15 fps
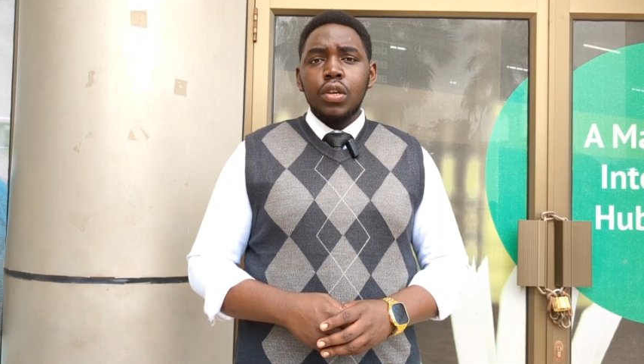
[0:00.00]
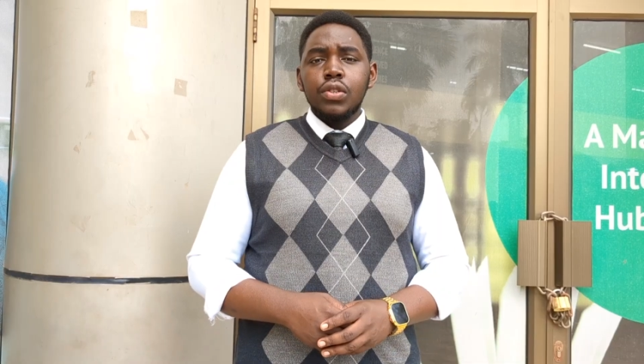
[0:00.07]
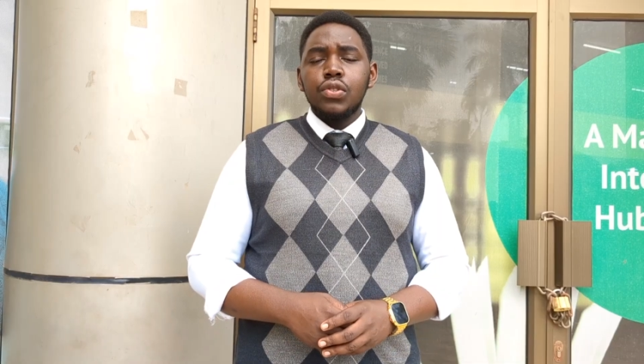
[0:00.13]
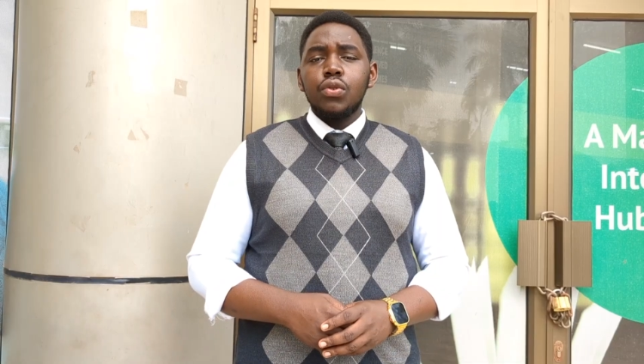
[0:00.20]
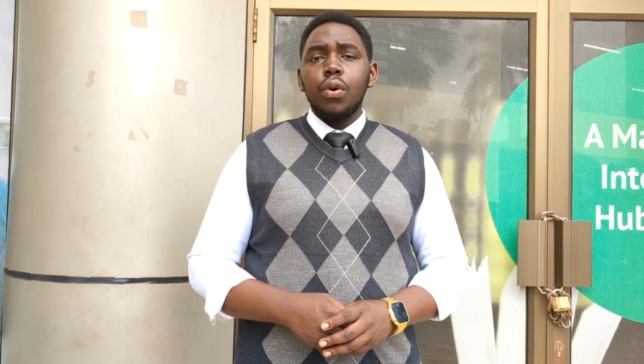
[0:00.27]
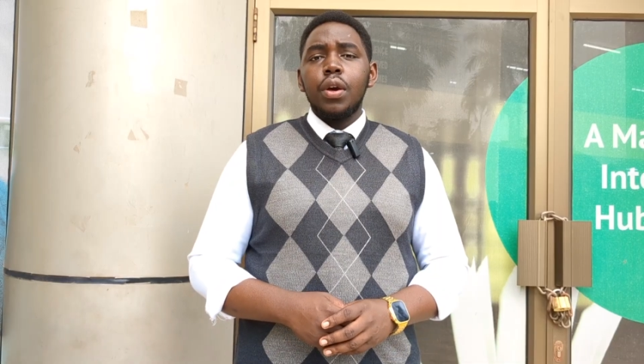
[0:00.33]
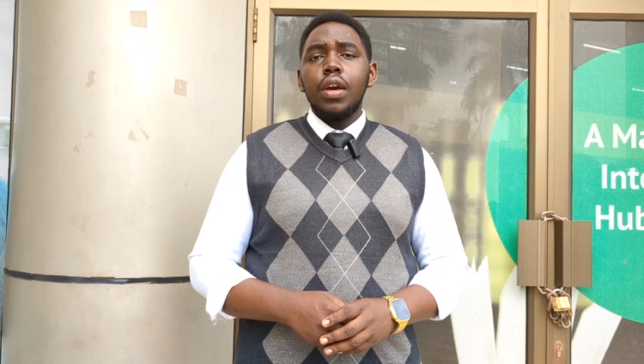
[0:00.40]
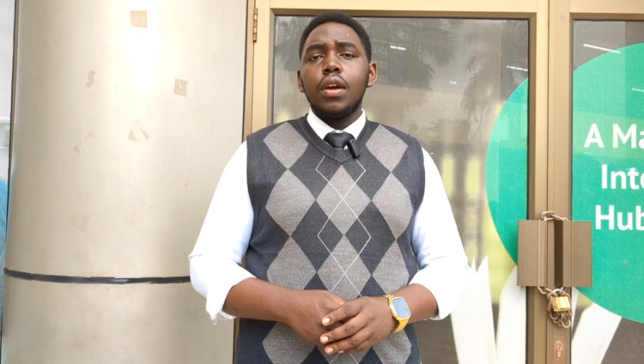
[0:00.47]

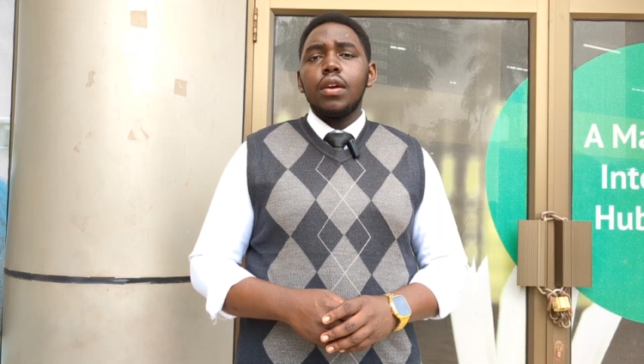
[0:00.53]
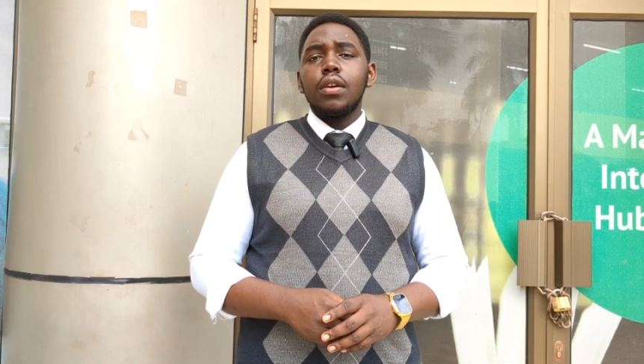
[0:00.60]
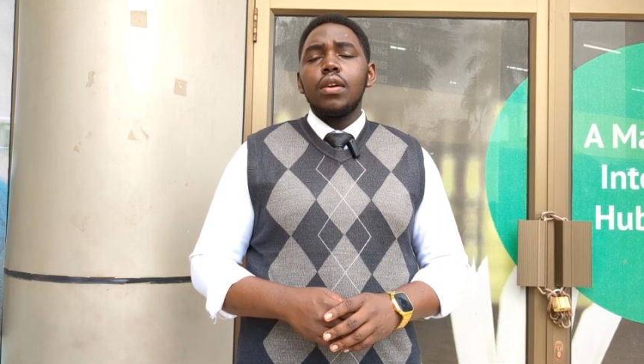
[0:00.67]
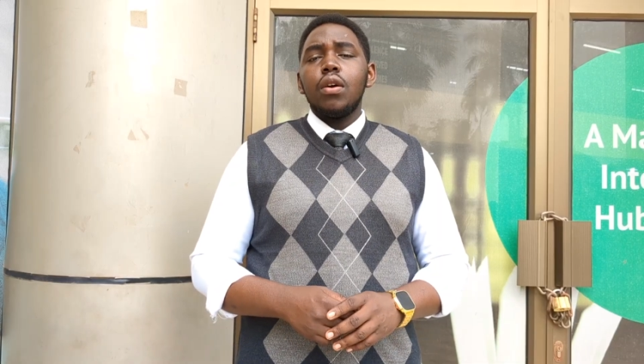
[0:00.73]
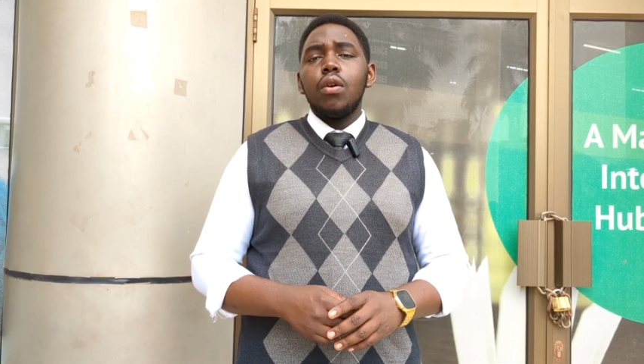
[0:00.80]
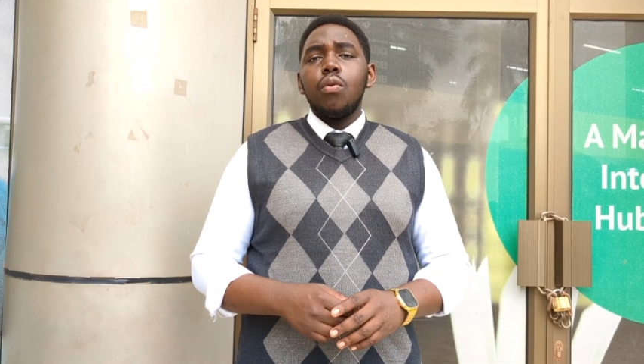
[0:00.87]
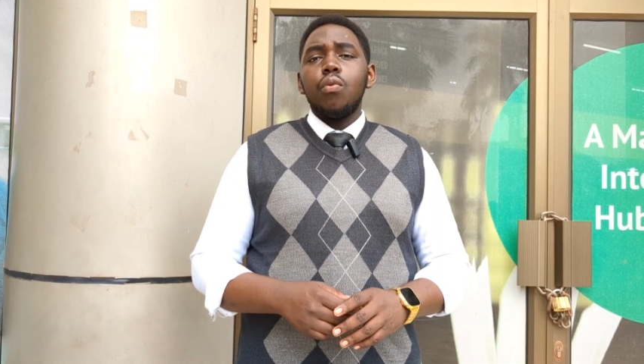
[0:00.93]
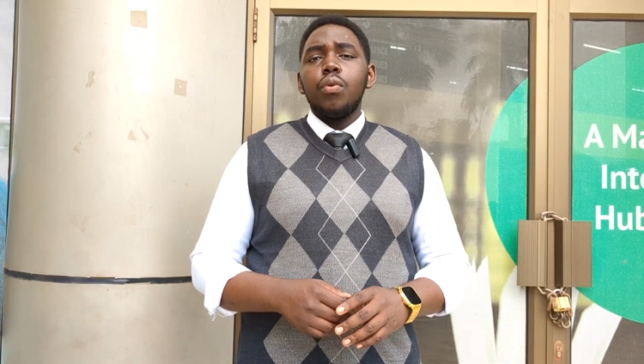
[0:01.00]
So here
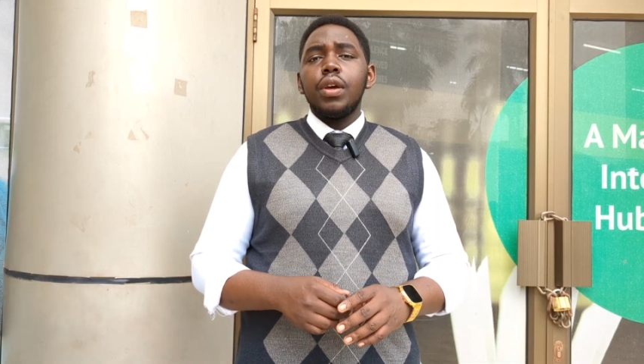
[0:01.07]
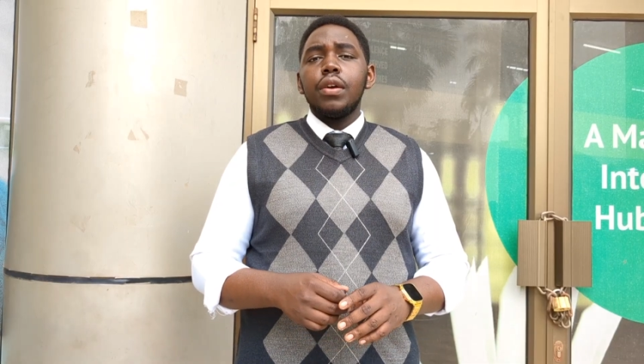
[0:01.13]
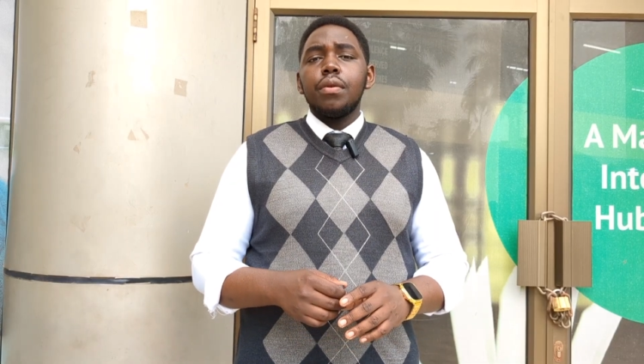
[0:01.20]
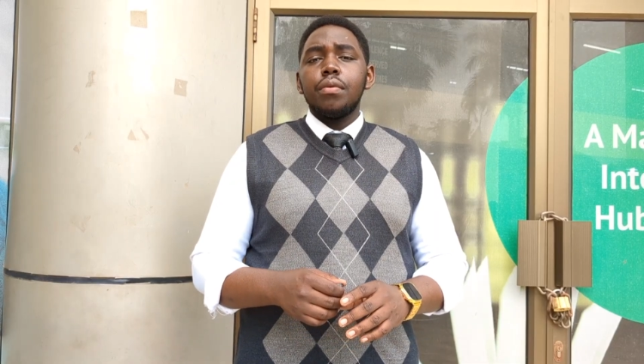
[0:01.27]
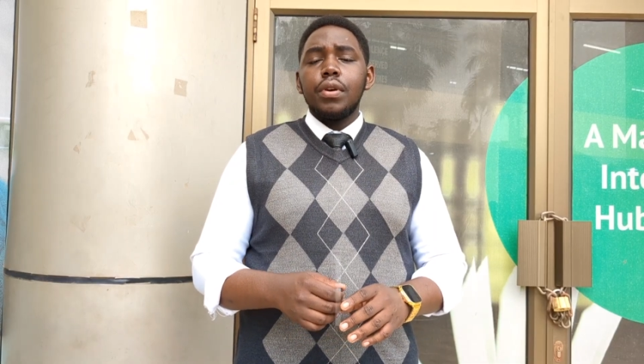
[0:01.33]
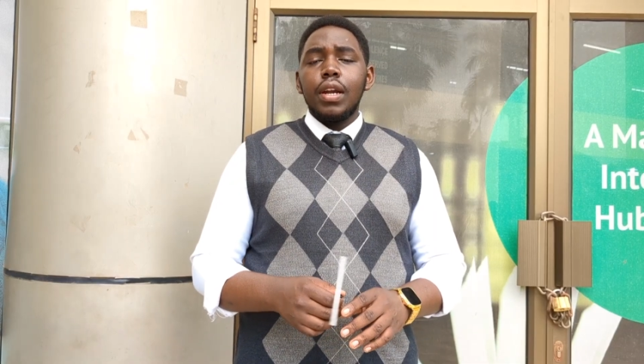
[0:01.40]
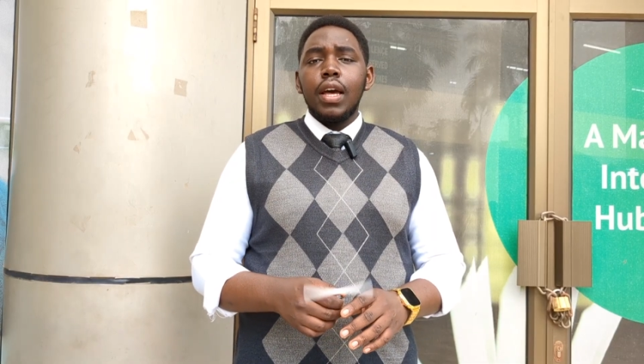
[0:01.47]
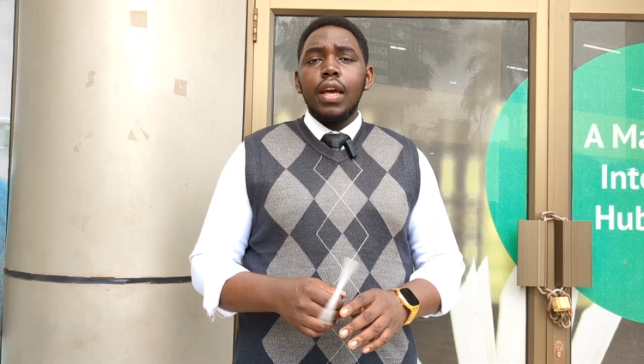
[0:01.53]
we
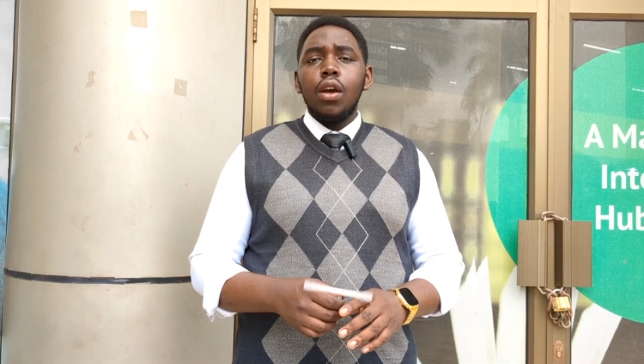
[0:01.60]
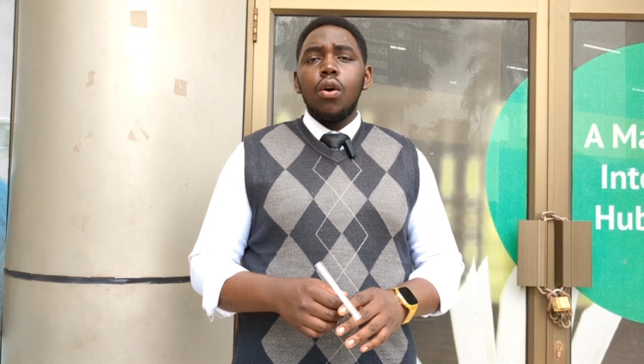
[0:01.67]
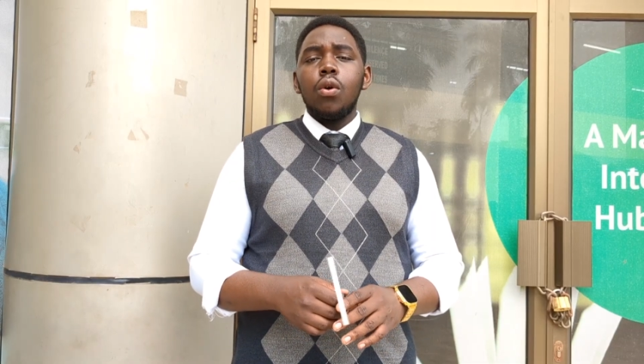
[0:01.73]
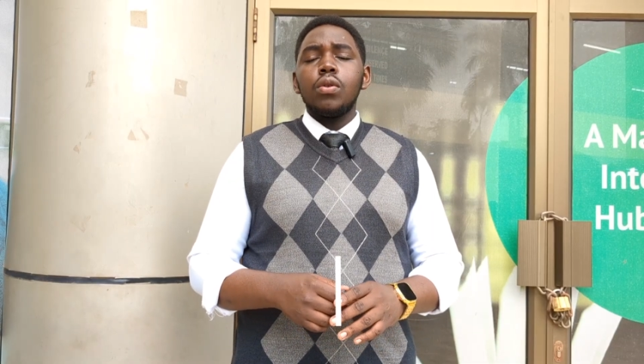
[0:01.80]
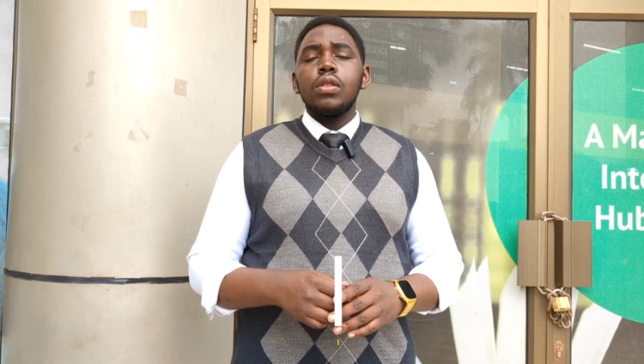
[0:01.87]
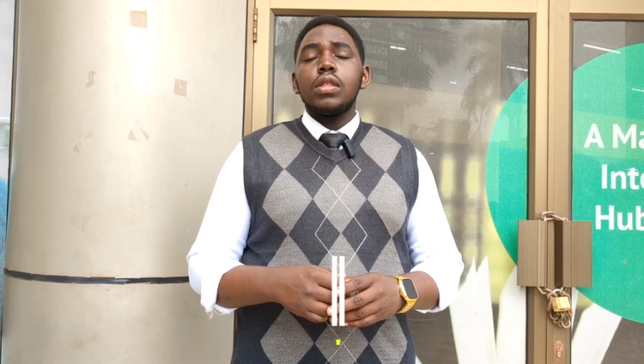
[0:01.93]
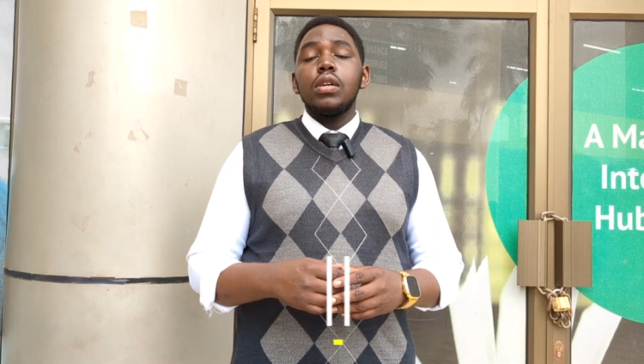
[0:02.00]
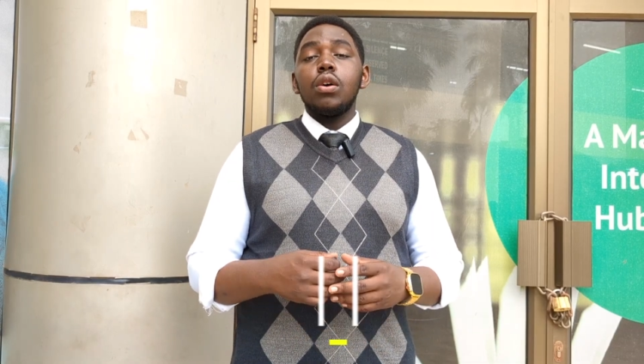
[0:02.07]
rely
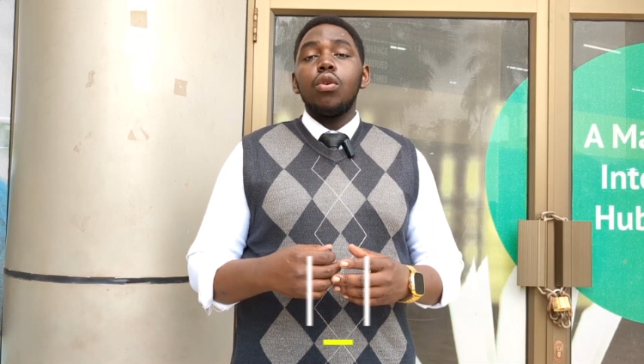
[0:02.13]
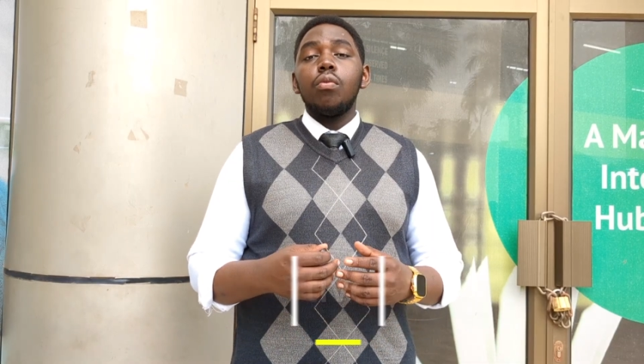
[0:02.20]
on the